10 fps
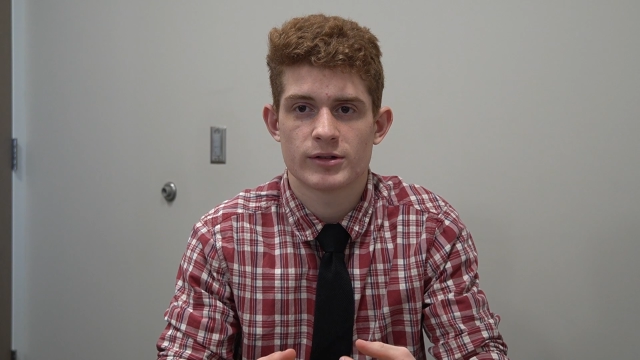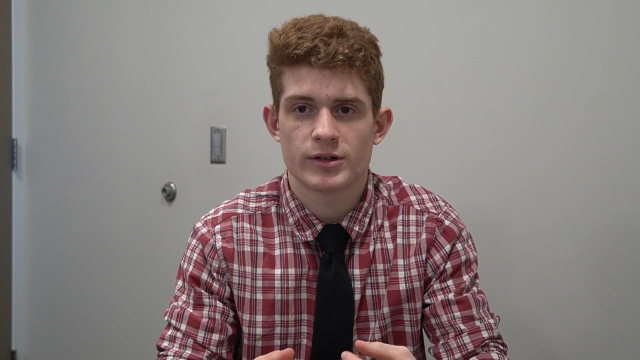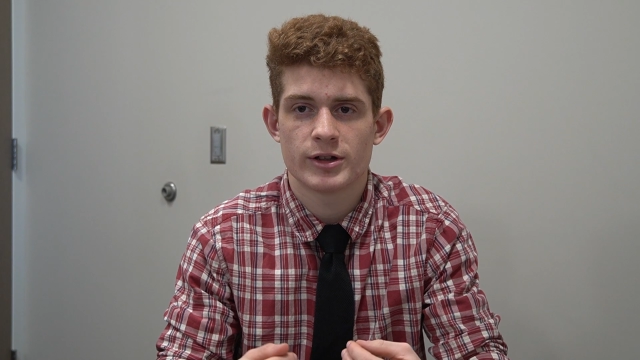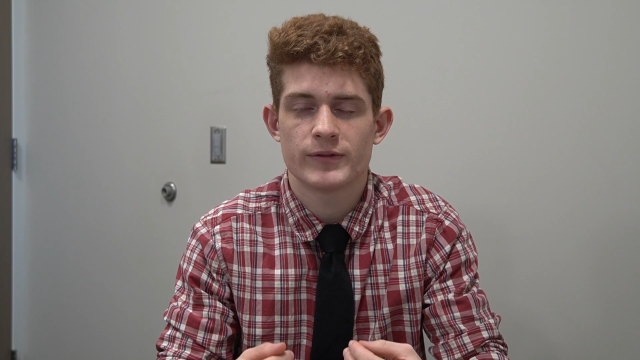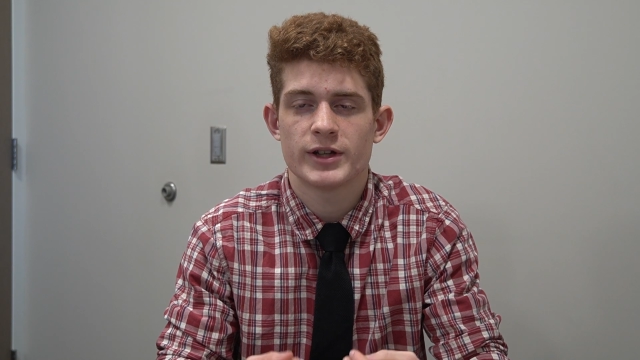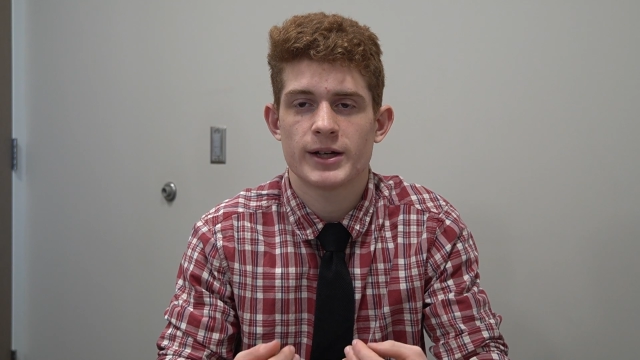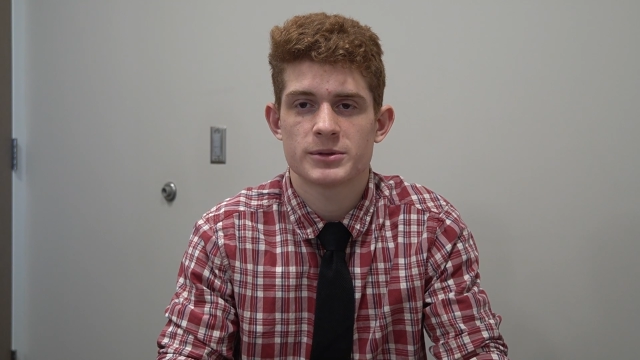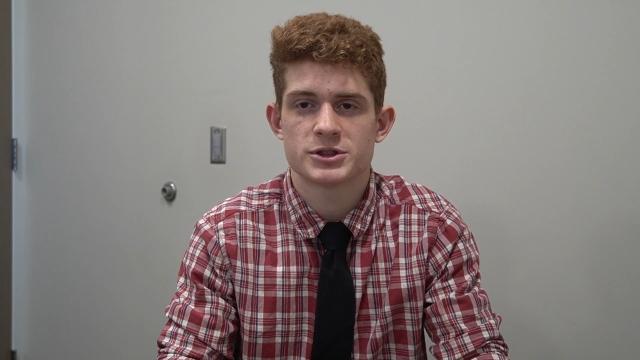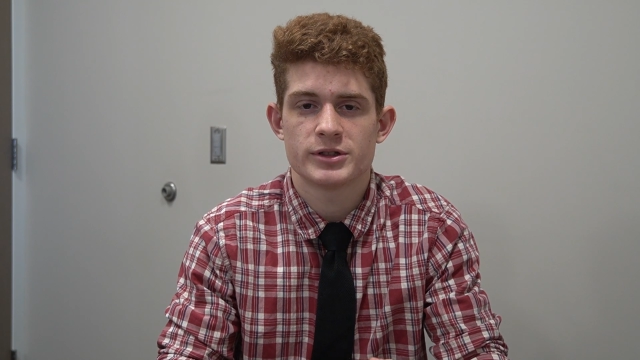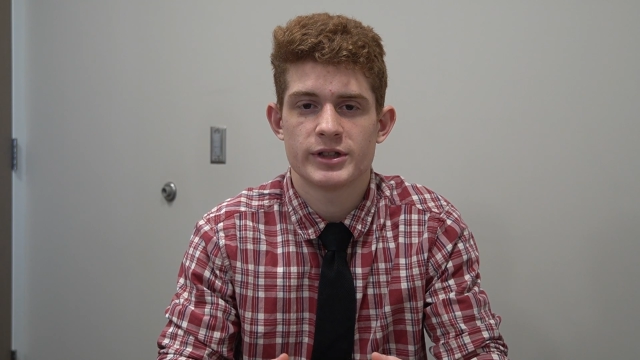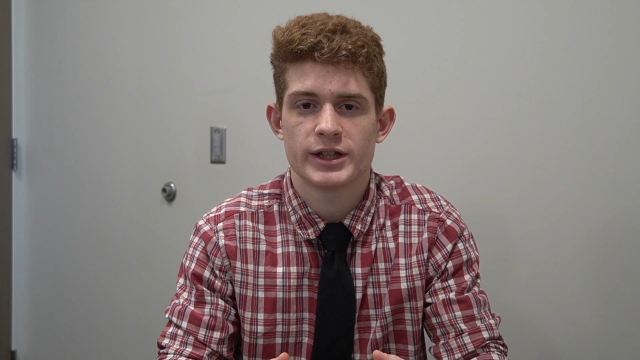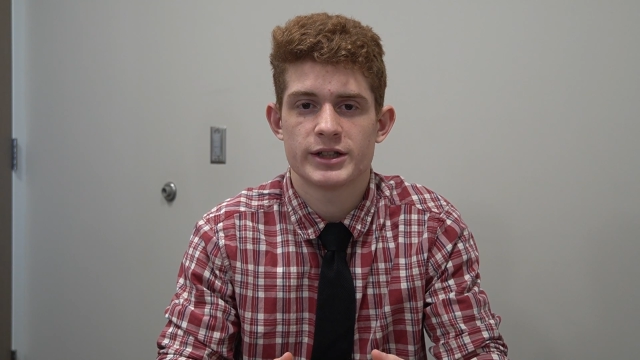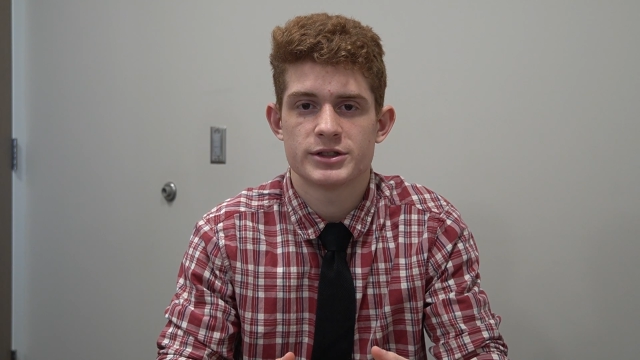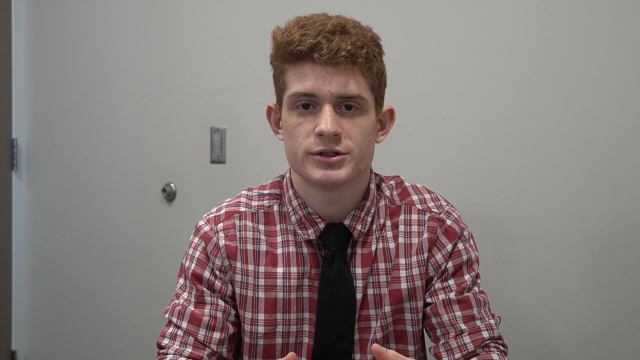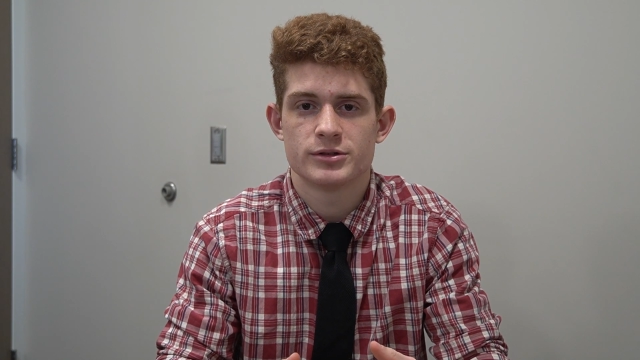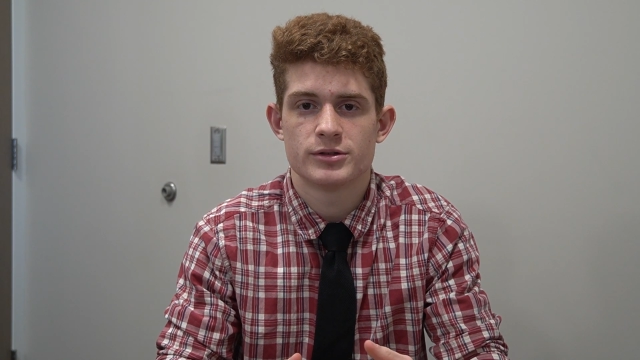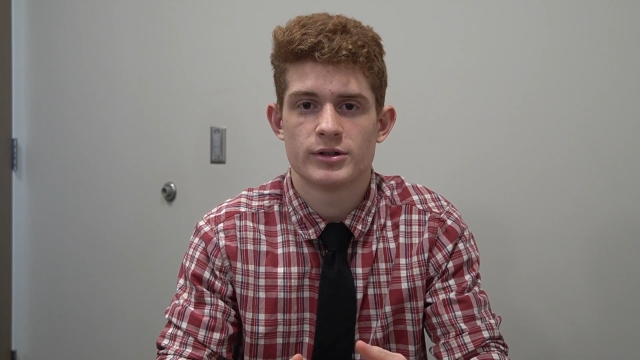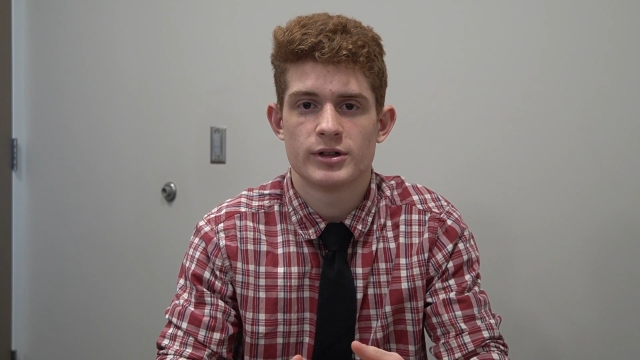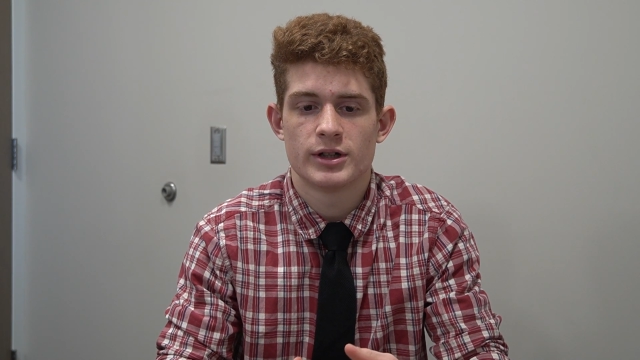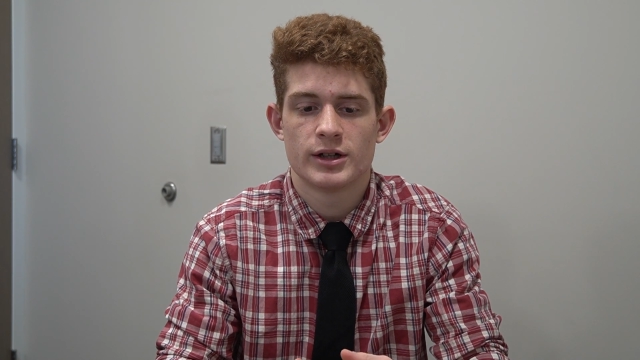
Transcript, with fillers: you have the opportunity to